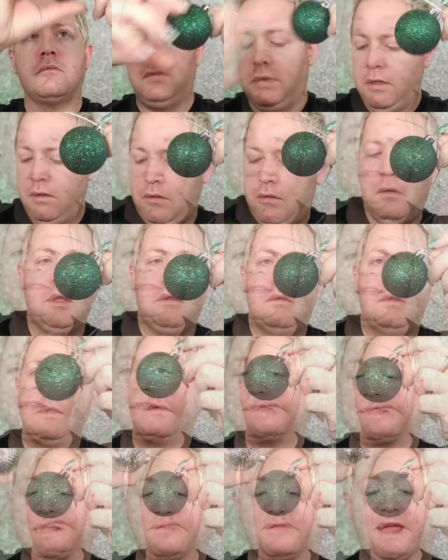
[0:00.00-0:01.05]
This is the
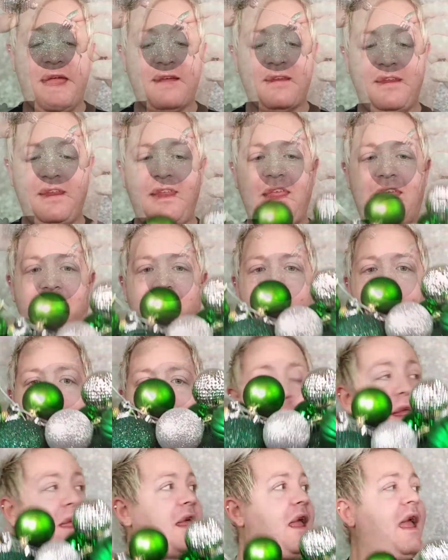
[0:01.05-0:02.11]
same technique if you want to
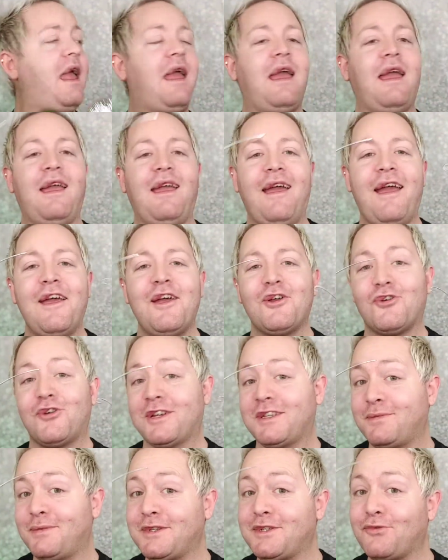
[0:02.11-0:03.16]
make a
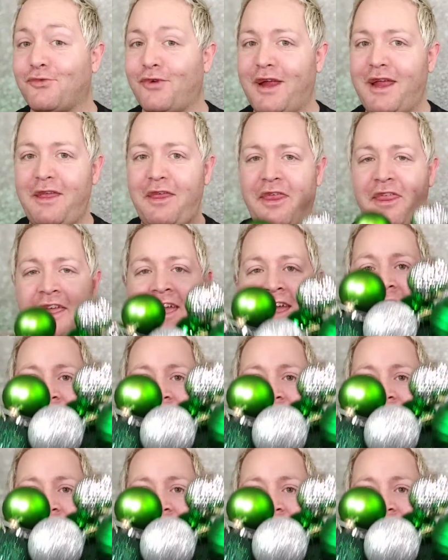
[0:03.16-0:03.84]
Christmas wreath.